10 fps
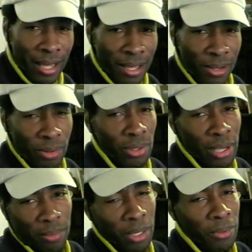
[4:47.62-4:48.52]
you know
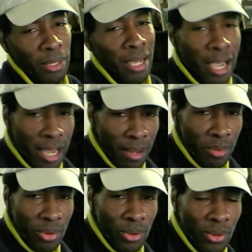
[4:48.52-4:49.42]
same thing with the
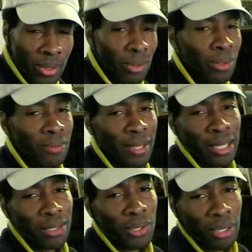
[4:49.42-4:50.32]
Hebrew and all of that
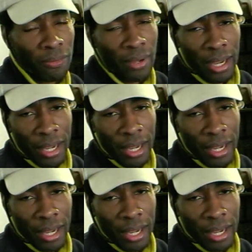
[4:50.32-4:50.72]
other stuff.